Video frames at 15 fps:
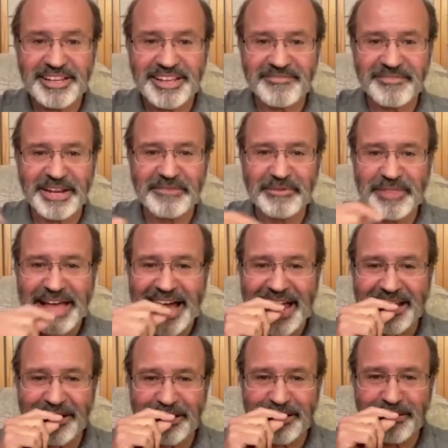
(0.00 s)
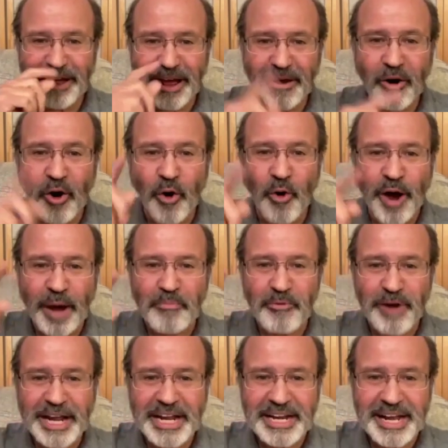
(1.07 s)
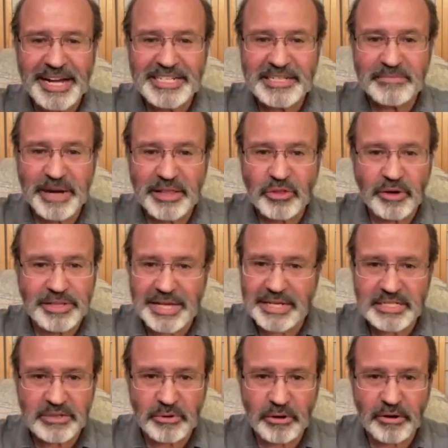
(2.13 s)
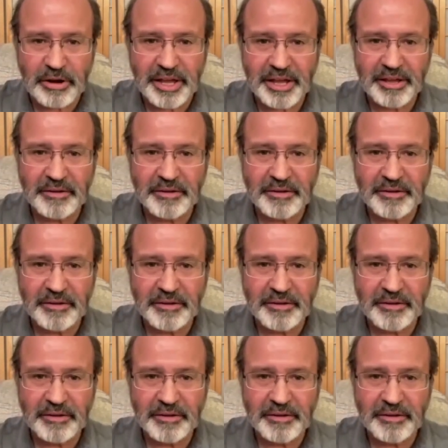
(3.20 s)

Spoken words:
But even that, oh, I'm recognizing my thought. That's story.